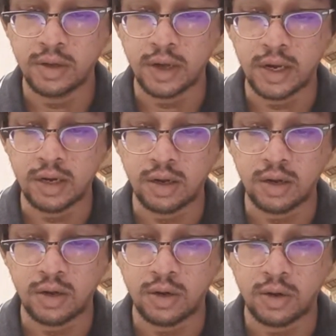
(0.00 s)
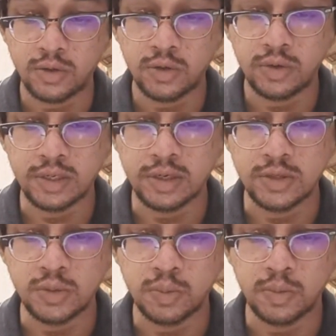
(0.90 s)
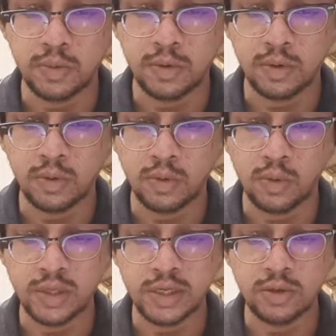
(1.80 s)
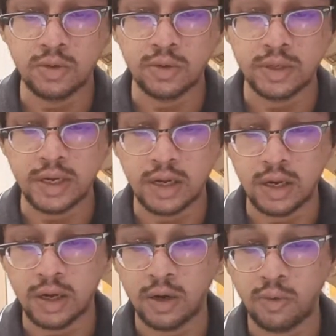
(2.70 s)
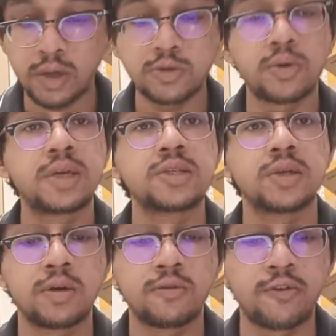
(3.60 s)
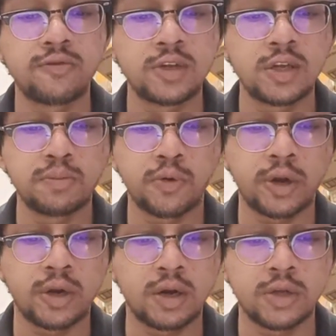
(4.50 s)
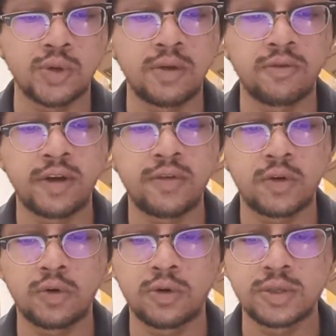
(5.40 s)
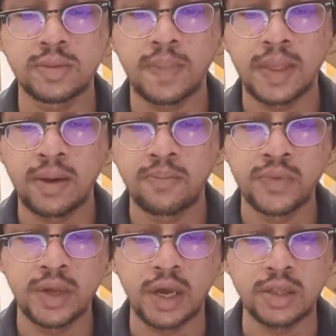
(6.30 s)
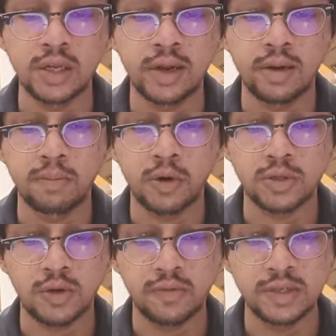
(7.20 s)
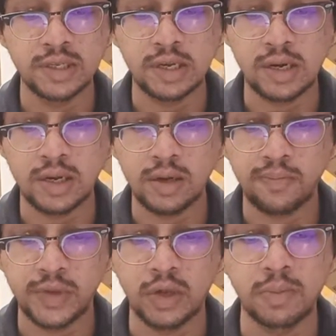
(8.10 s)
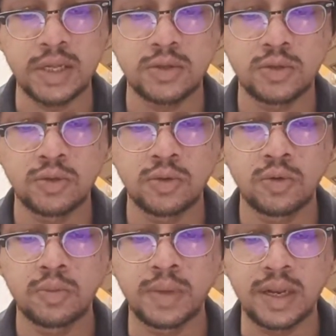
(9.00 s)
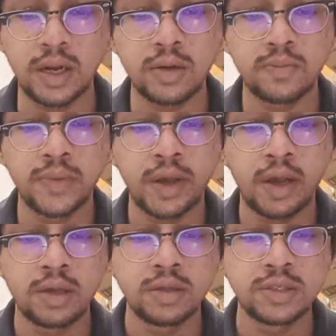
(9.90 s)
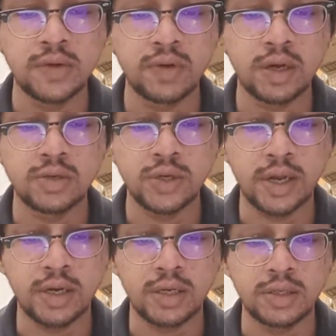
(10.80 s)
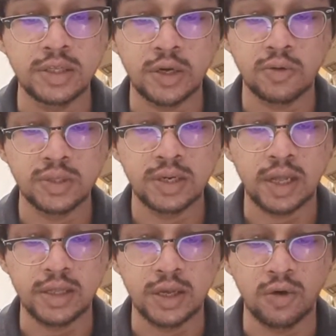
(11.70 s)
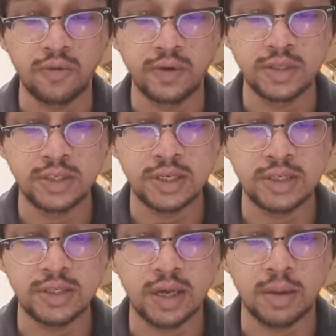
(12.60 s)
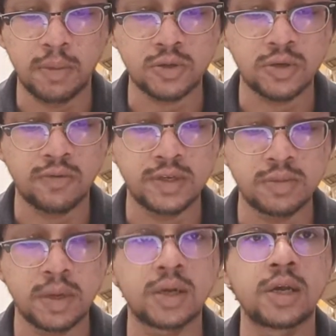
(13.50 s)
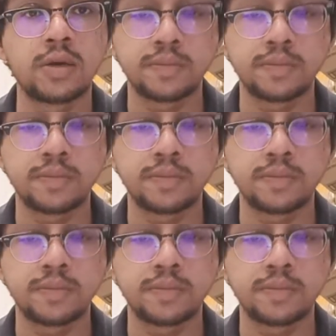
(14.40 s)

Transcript: And so it is worthy to note that while Swades earned 15.25 crores at the net box office in India, it made 2,790,000 at the overseas box office market.